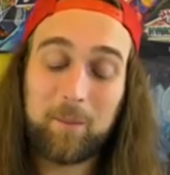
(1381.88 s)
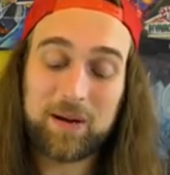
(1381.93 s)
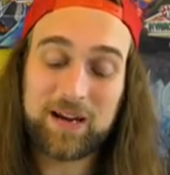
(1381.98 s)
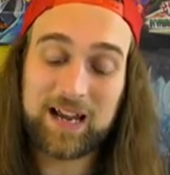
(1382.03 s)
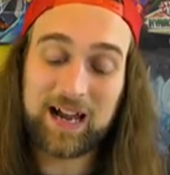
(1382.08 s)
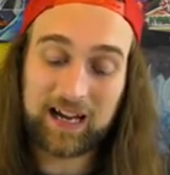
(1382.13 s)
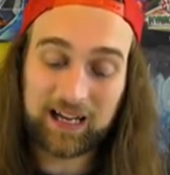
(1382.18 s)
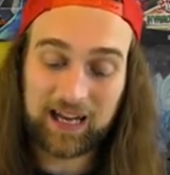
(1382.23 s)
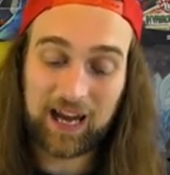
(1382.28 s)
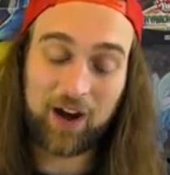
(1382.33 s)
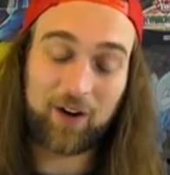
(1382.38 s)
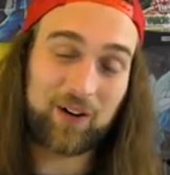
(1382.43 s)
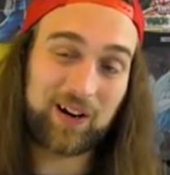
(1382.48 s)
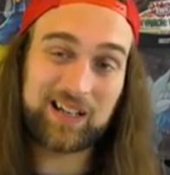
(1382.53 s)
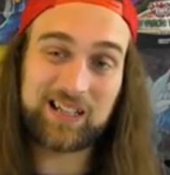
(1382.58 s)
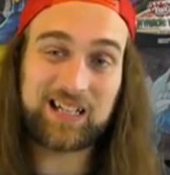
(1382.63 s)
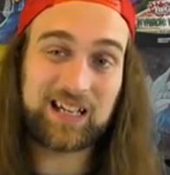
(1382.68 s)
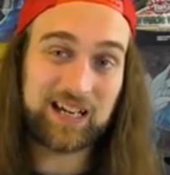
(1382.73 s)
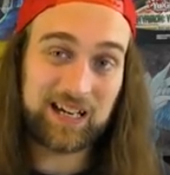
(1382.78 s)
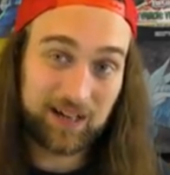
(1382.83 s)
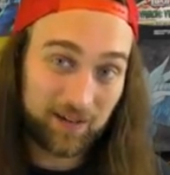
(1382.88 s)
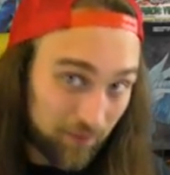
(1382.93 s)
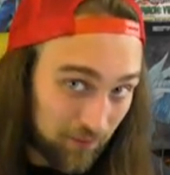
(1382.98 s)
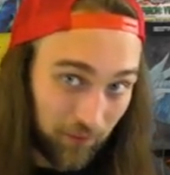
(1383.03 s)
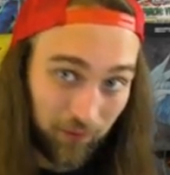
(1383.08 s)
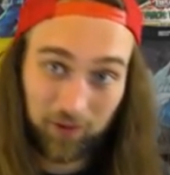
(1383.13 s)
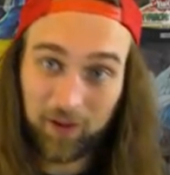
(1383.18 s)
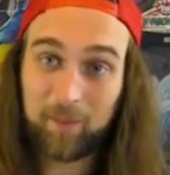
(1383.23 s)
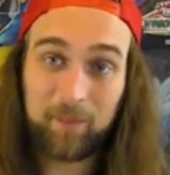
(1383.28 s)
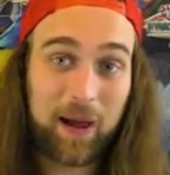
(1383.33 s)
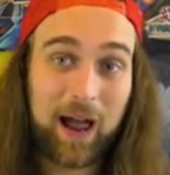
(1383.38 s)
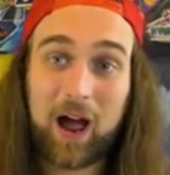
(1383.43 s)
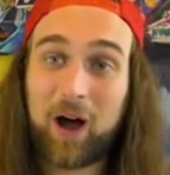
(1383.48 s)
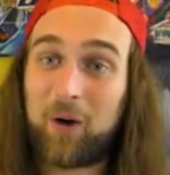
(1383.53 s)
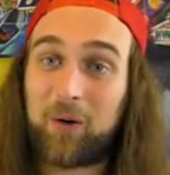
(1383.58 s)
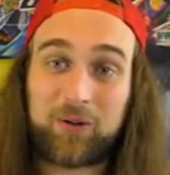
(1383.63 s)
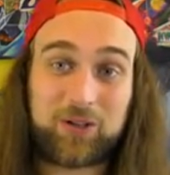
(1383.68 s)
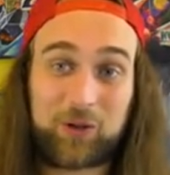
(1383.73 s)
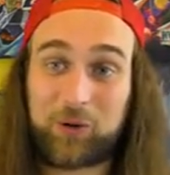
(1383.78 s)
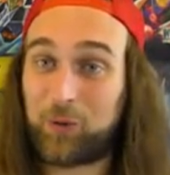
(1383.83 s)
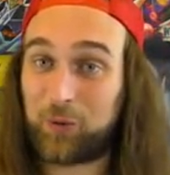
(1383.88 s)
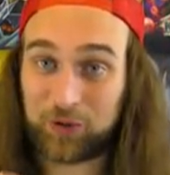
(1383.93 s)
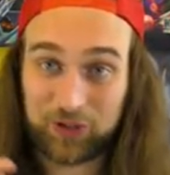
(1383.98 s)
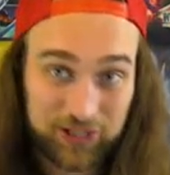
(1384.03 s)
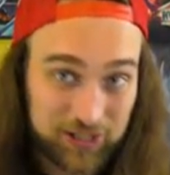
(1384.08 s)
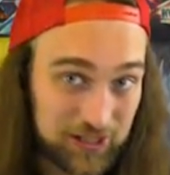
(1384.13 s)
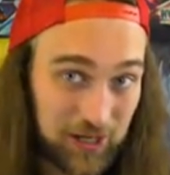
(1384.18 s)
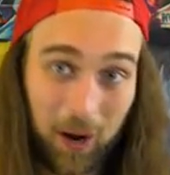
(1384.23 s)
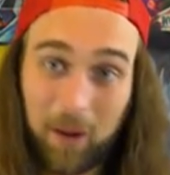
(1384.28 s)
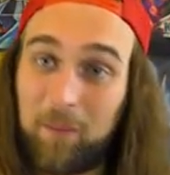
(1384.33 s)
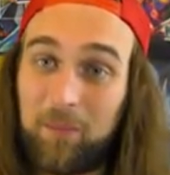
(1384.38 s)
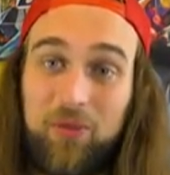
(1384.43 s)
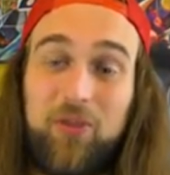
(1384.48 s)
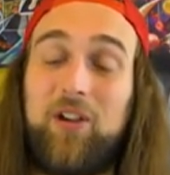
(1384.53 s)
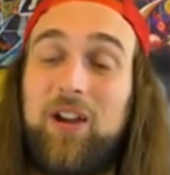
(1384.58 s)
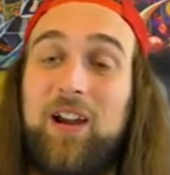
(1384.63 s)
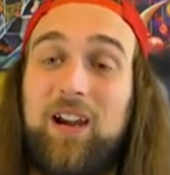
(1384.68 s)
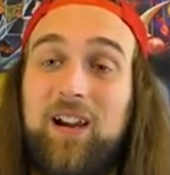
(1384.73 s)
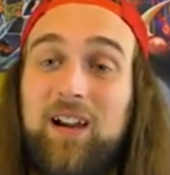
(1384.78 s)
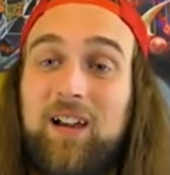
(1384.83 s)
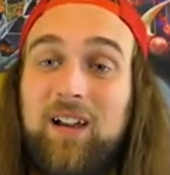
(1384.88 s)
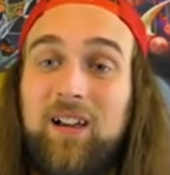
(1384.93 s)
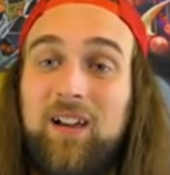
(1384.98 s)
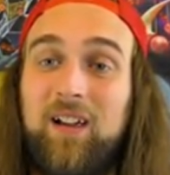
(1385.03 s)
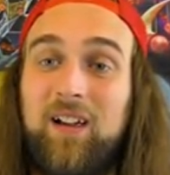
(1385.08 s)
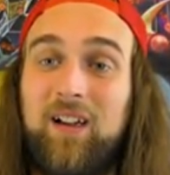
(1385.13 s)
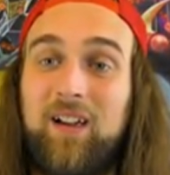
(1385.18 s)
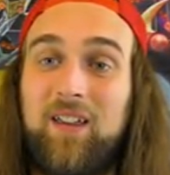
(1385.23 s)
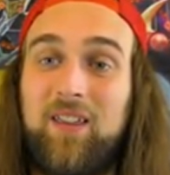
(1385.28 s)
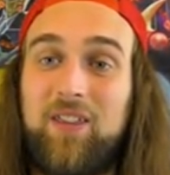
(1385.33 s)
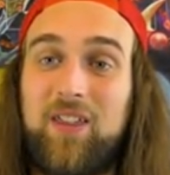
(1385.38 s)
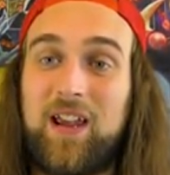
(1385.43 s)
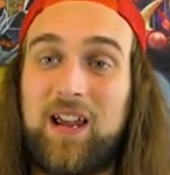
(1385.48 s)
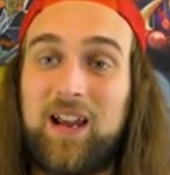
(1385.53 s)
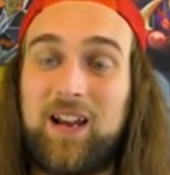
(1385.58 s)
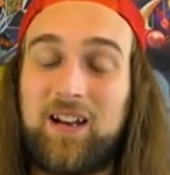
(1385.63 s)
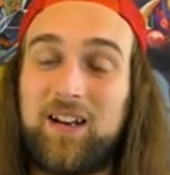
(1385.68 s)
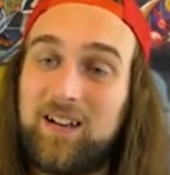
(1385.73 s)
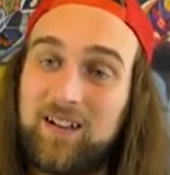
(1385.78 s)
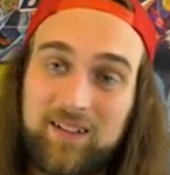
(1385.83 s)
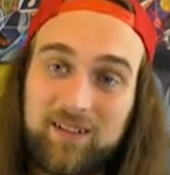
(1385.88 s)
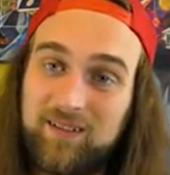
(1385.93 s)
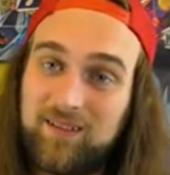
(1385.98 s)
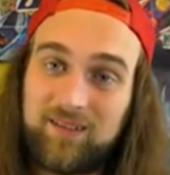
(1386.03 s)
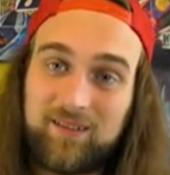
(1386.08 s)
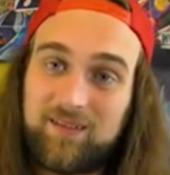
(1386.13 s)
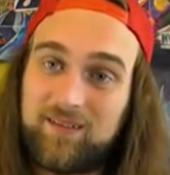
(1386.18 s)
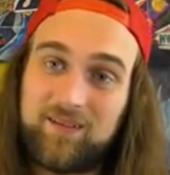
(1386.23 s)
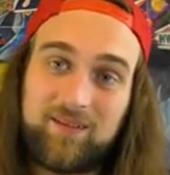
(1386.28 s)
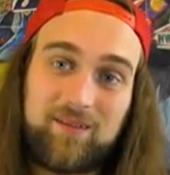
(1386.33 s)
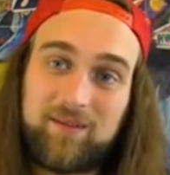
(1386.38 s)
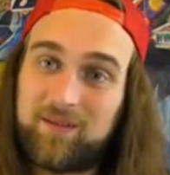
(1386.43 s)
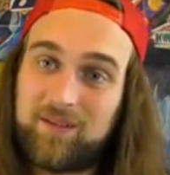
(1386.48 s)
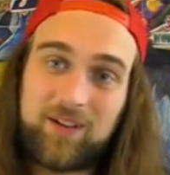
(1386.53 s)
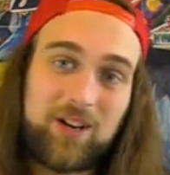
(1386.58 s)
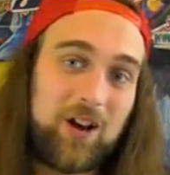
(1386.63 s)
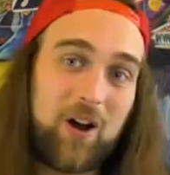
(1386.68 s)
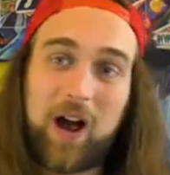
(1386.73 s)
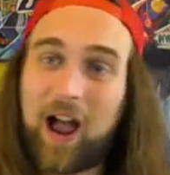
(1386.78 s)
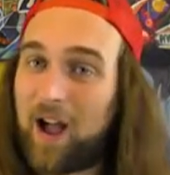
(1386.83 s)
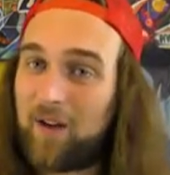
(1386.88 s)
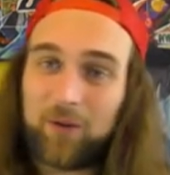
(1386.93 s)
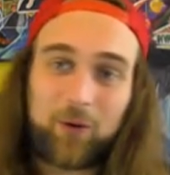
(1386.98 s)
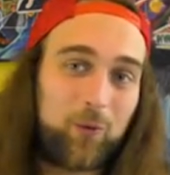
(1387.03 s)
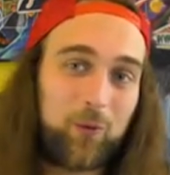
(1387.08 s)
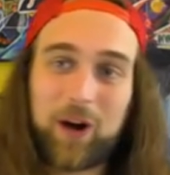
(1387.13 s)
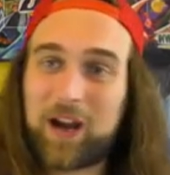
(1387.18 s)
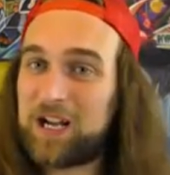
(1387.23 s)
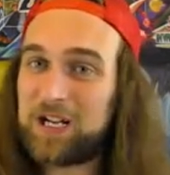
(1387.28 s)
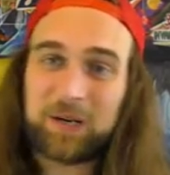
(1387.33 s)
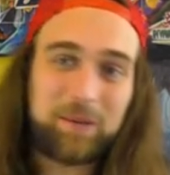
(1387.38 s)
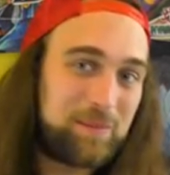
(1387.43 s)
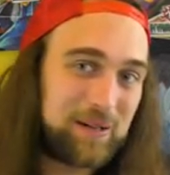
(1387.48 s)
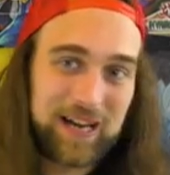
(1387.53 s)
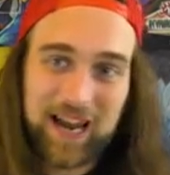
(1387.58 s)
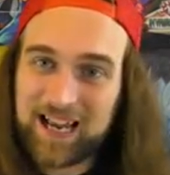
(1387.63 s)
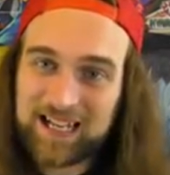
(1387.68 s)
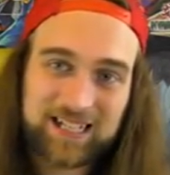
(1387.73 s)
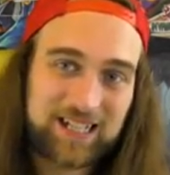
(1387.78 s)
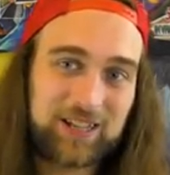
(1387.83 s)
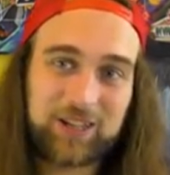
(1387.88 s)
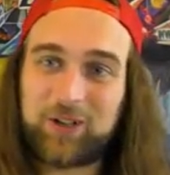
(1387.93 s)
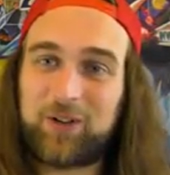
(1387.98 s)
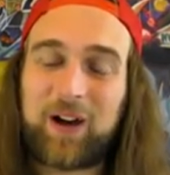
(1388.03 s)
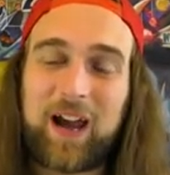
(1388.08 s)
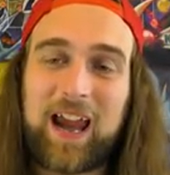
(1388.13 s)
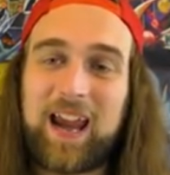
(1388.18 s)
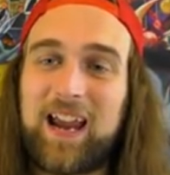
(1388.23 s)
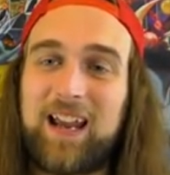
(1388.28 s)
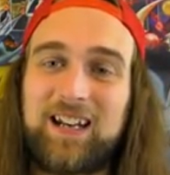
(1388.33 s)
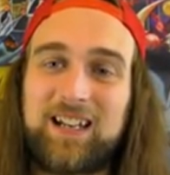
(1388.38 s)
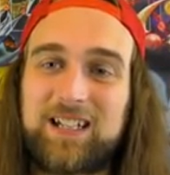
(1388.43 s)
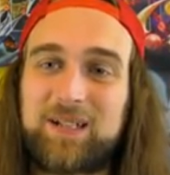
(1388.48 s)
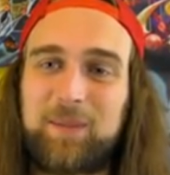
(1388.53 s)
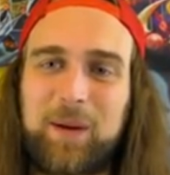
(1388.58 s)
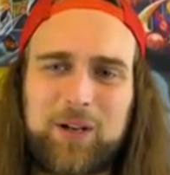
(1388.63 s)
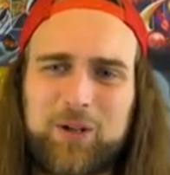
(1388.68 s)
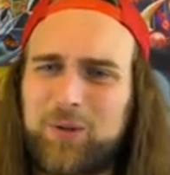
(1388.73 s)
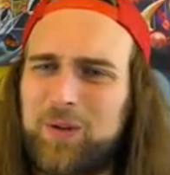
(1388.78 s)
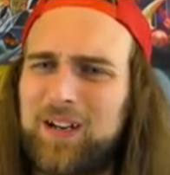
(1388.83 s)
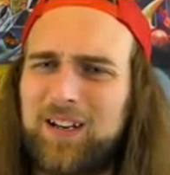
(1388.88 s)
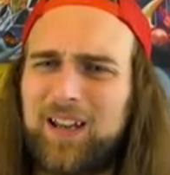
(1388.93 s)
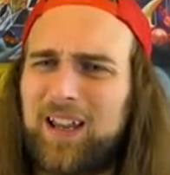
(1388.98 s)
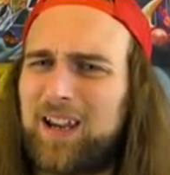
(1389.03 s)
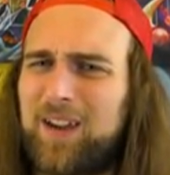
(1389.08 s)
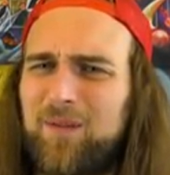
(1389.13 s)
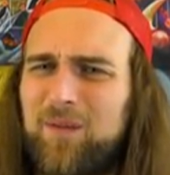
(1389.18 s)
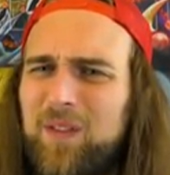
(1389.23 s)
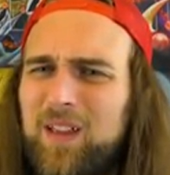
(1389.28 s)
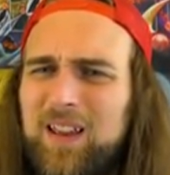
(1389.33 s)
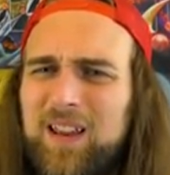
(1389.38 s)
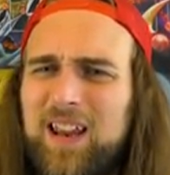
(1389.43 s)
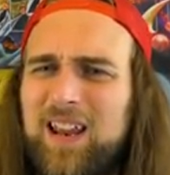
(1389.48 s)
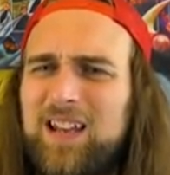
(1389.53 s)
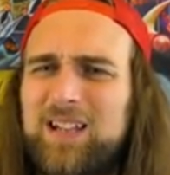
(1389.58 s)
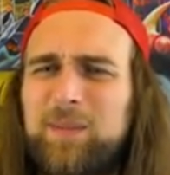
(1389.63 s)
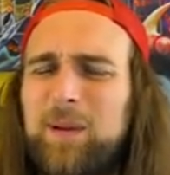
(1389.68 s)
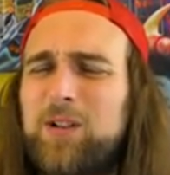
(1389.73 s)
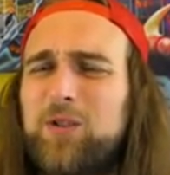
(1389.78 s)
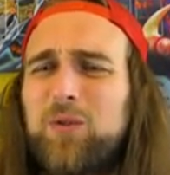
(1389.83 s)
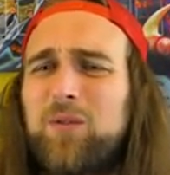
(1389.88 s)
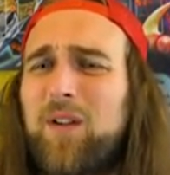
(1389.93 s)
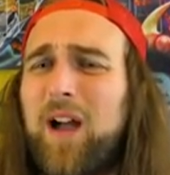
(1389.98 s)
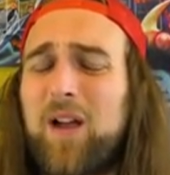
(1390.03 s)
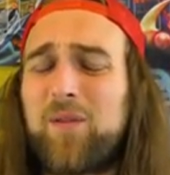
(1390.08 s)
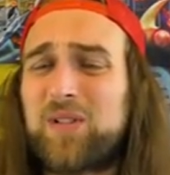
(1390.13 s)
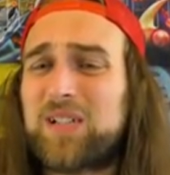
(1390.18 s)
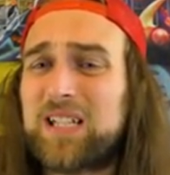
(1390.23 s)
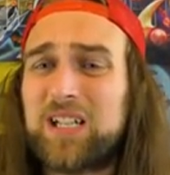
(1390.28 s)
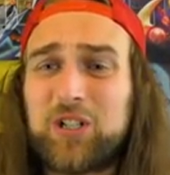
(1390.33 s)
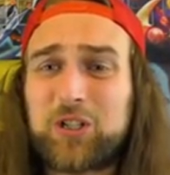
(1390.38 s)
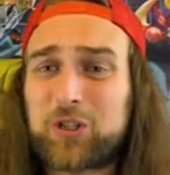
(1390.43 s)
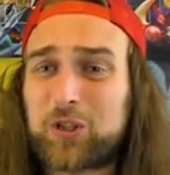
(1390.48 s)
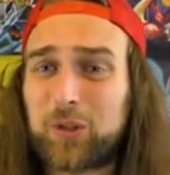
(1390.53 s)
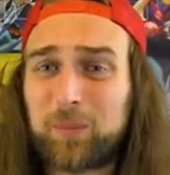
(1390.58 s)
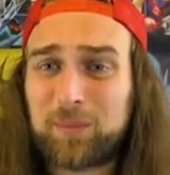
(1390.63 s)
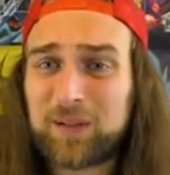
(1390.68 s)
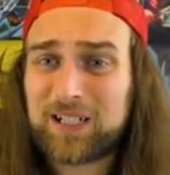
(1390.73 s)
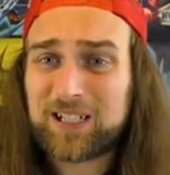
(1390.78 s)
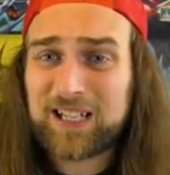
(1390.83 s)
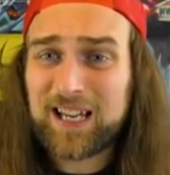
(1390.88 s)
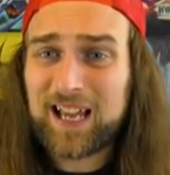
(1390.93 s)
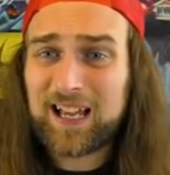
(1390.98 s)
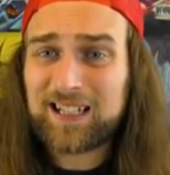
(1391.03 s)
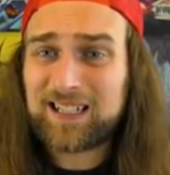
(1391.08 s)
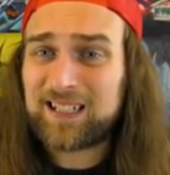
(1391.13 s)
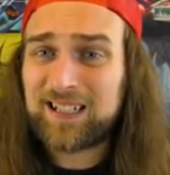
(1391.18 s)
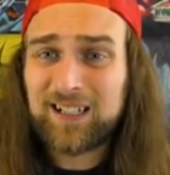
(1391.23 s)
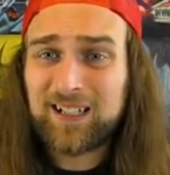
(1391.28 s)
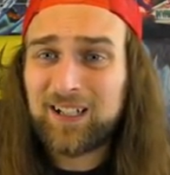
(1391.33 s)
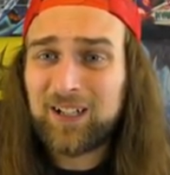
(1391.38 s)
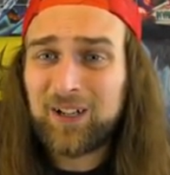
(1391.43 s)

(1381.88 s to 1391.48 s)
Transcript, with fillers: be a guaranteed flip out or something than you know, have a random guess at their hand, especially like, if, uh, especially if I haven't seen Serpent yet